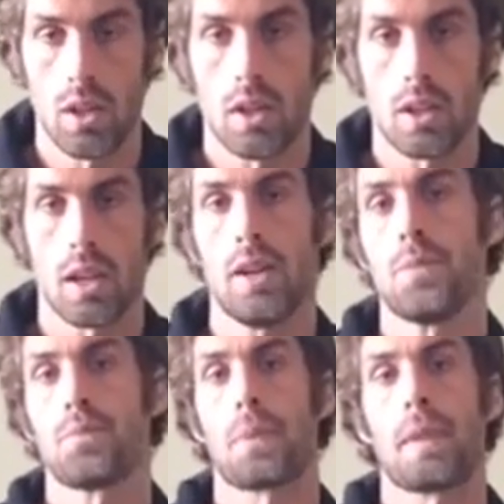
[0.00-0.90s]
Okay?
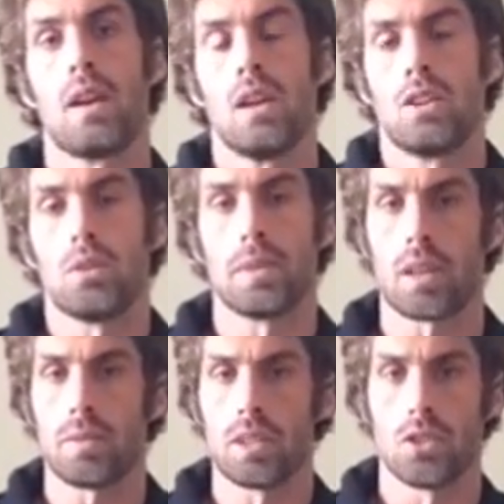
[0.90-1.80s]
You'll
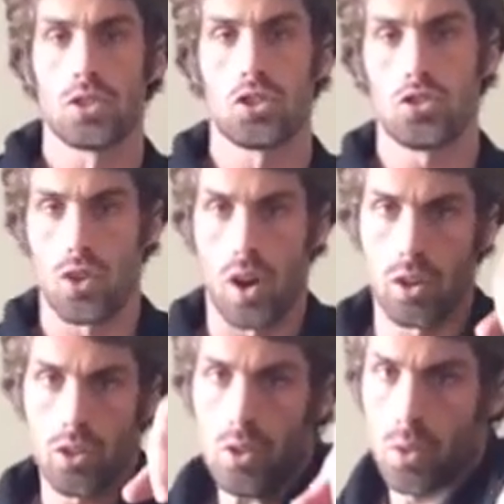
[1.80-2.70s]
become a little
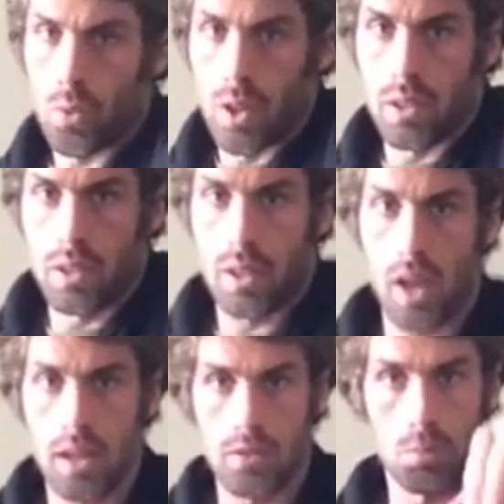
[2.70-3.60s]
stronger on one
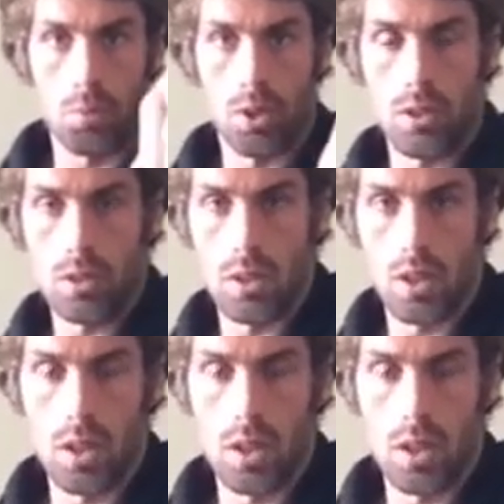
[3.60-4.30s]
side of your pull.